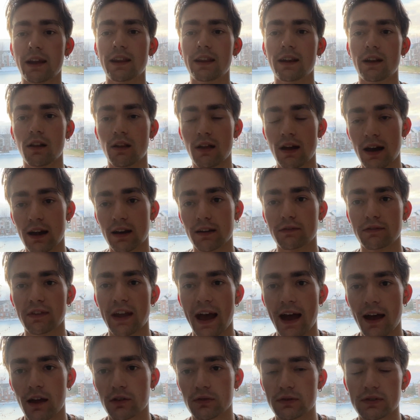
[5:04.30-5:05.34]
of
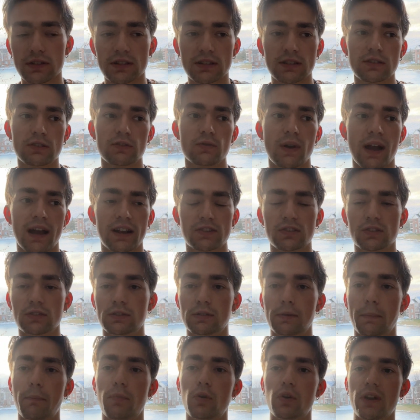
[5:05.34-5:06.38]
calories to
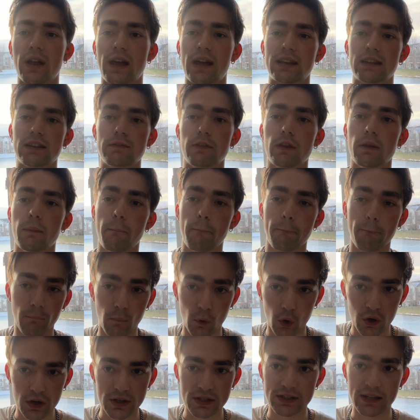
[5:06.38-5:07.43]
actually put on even
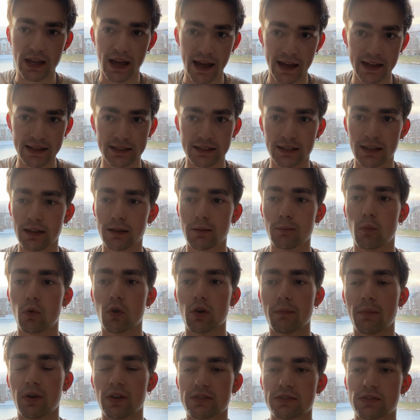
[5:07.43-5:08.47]
more size and more
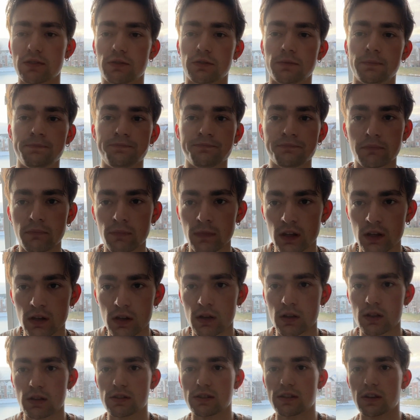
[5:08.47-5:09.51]
muscle.
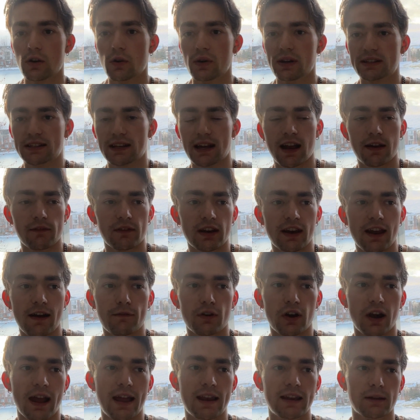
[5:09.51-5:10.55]
So it's kind of a
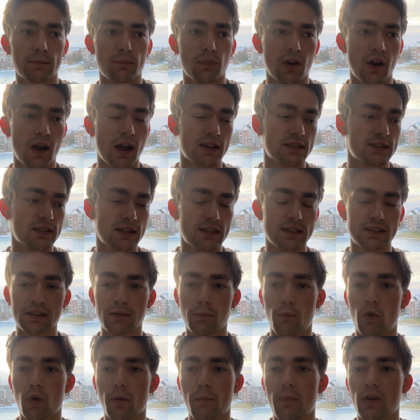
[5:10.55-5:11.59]
never-ending process. The
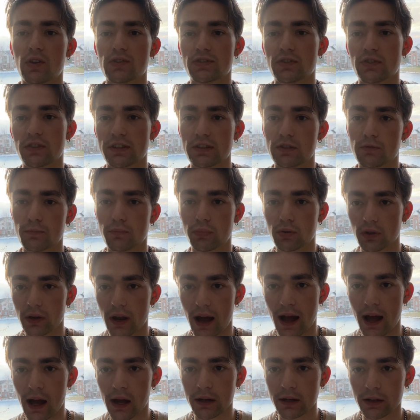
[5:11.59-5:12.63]
more muscle that you put
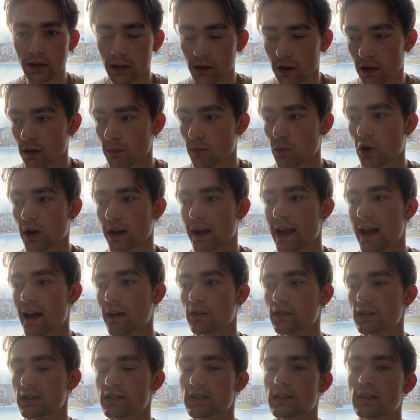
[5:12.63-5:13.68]
on, the more
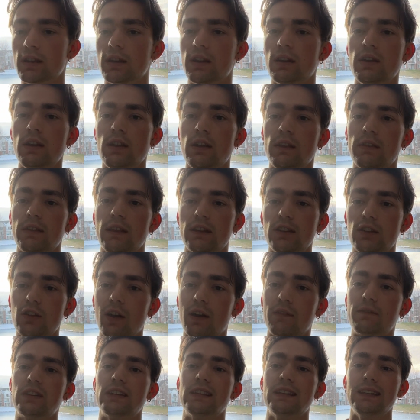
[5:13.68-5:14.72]
calories then you
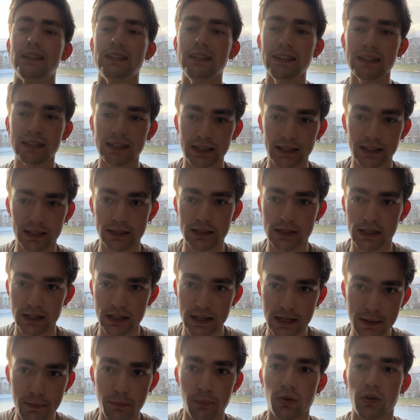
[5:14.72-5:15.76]
have to eat to
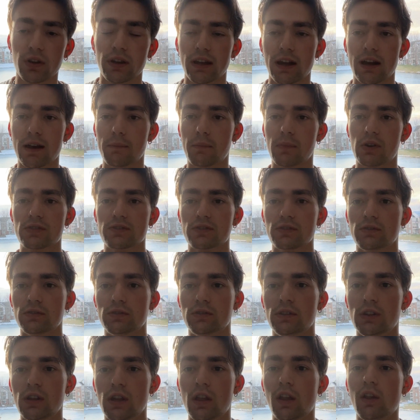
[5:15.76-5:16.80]
keep putting on
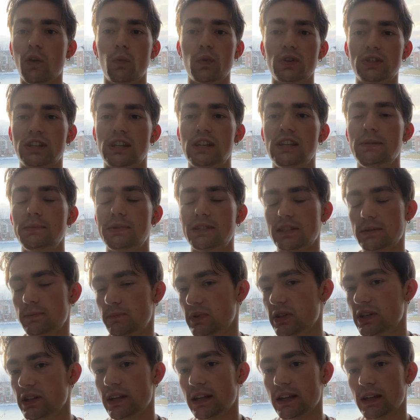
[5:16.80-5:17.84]
muscle, which keeps
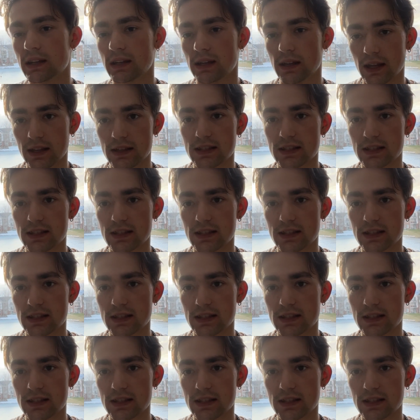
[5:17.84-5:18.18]
speeding